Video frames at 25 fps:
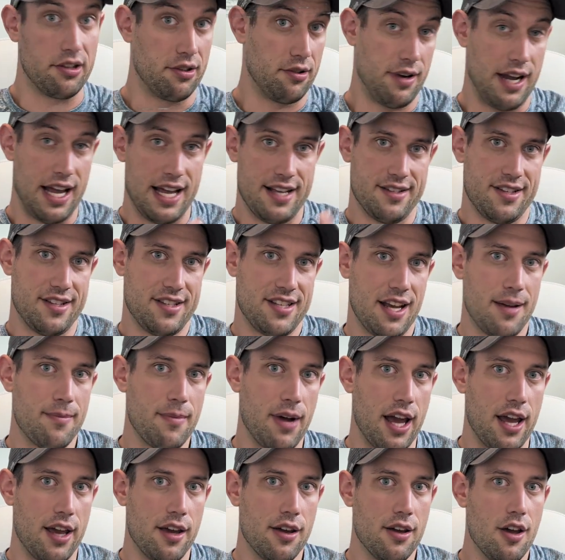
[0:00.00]
trailer as a
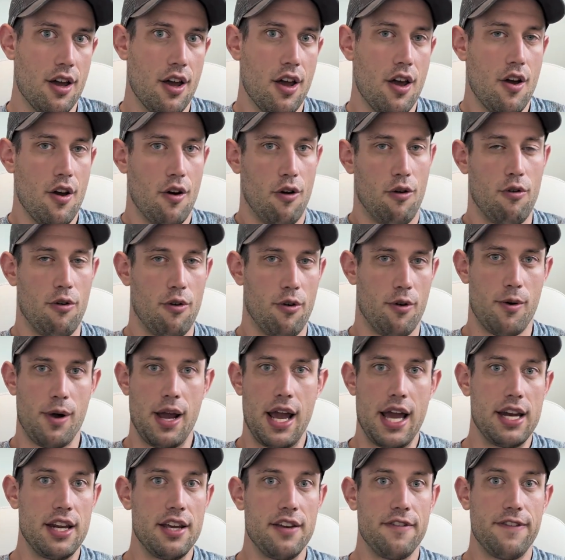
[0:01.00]
semi,
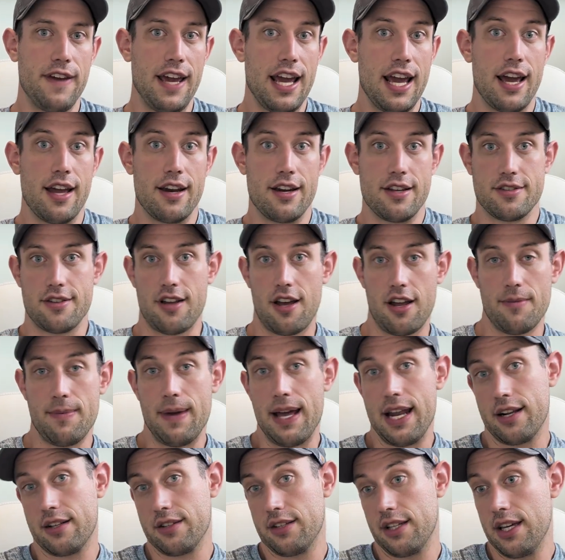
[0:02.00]
or any van is
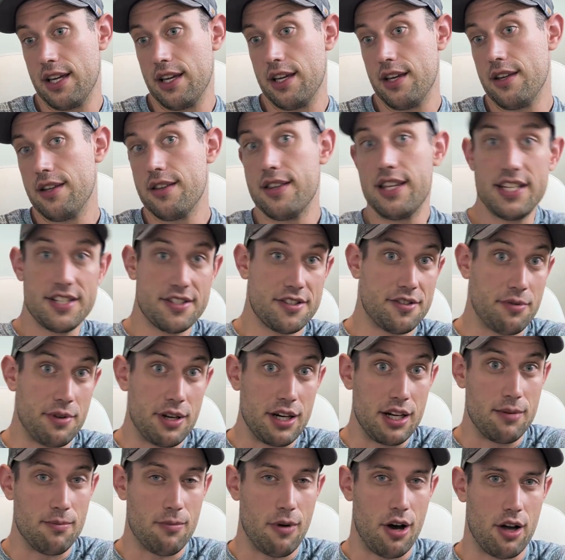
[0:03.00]
automatically this
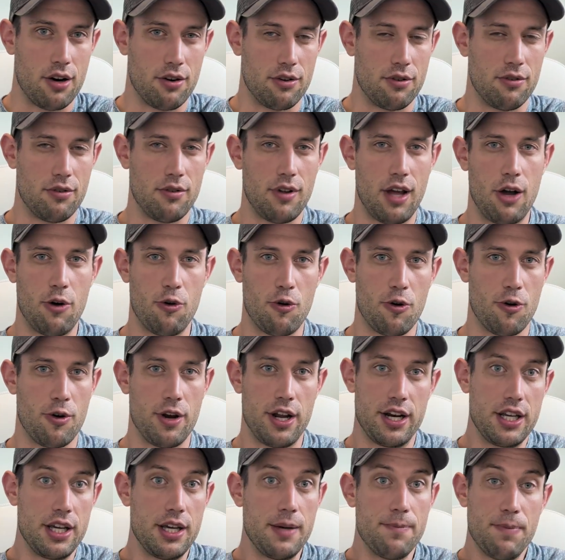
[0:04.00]
3D model,
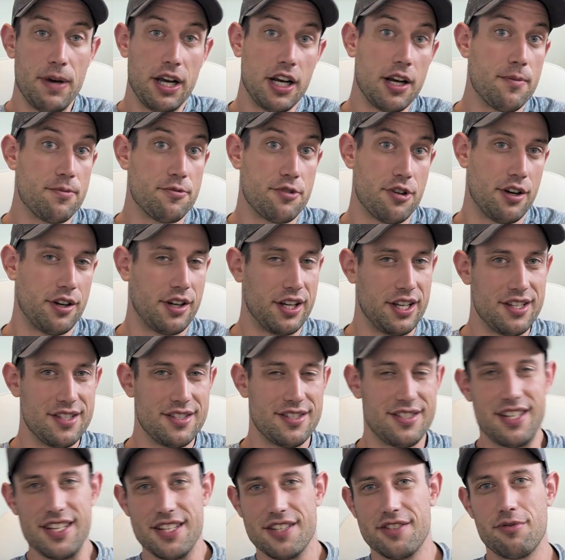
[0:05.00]
or any pickup truck
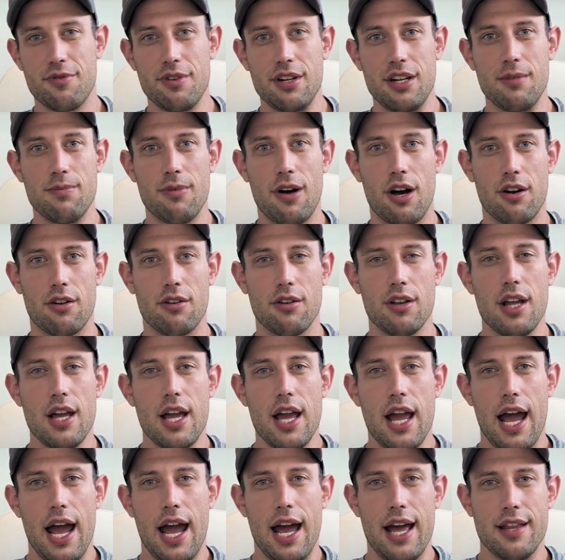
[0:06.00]
is this 3D model.
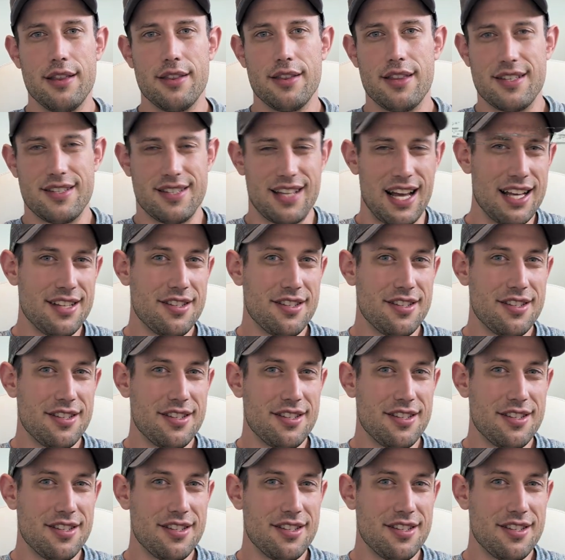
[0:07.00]
And